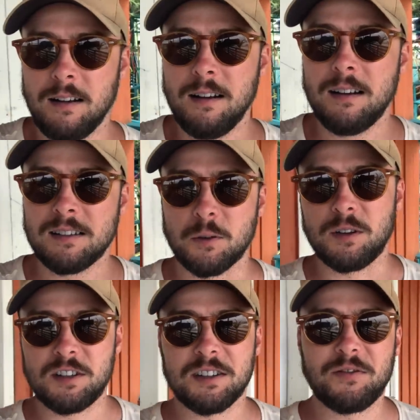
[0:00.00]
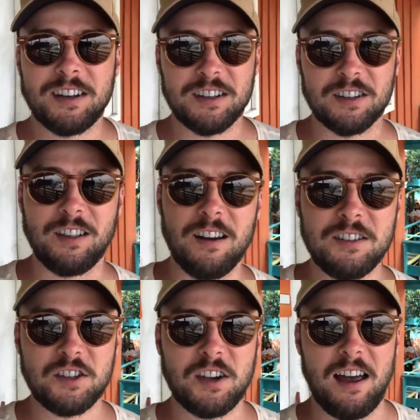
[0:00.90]
So we just finished
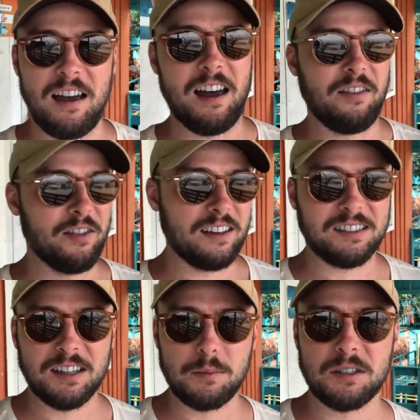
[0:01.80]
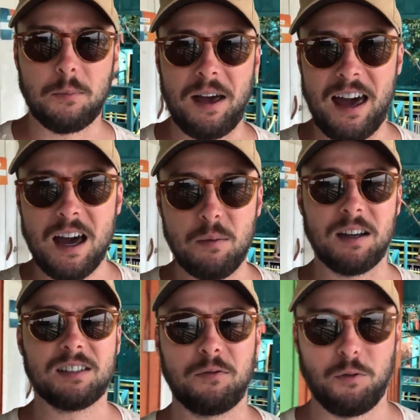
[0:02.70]
lunch and they set up some
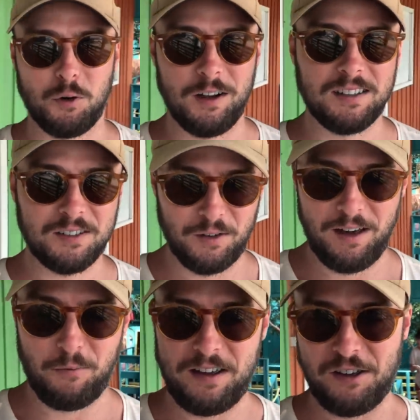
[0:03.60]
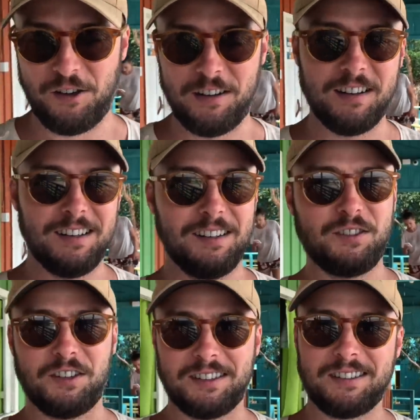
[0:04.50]
hammocks for us so that we could
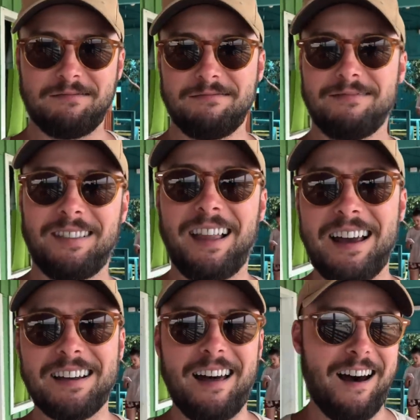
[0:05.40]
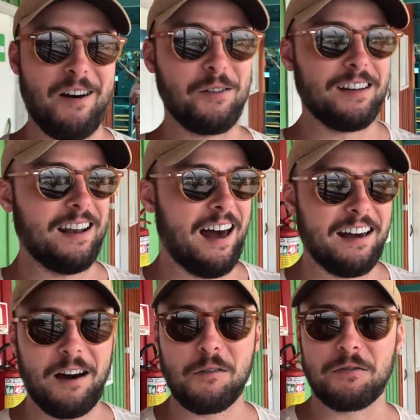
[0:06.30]
just lay down and hang
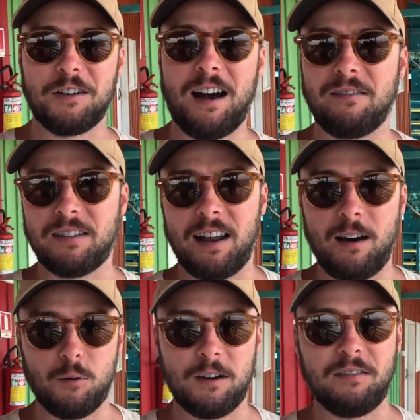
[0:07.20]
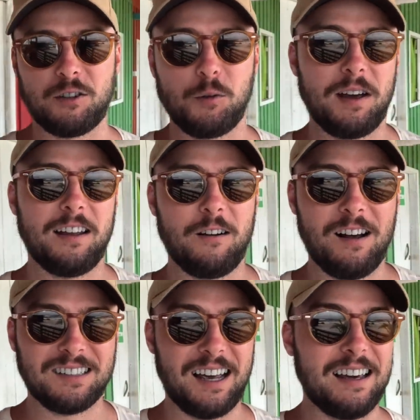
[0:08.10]
out for half an hour after we had our
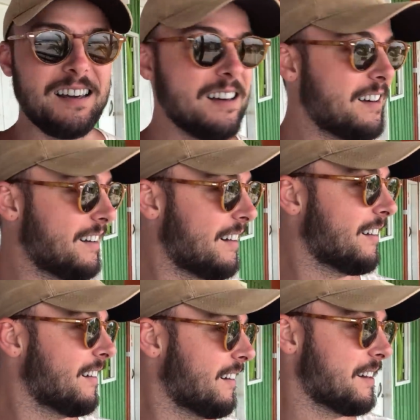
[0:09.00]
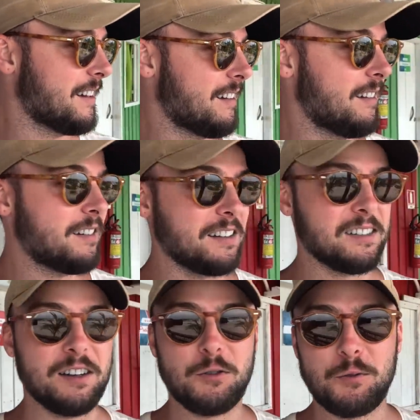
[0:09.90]
acai because they
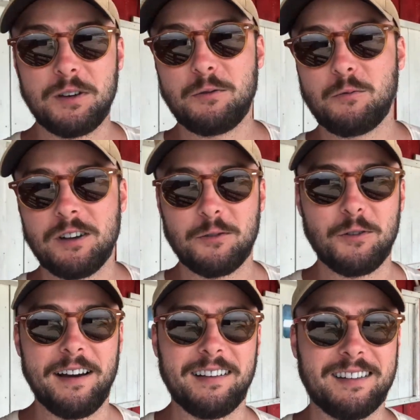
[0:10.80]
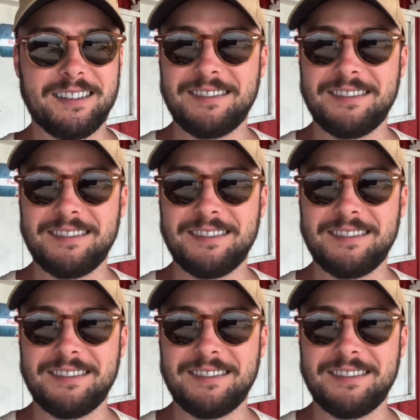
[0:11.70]
knew we would want to rest.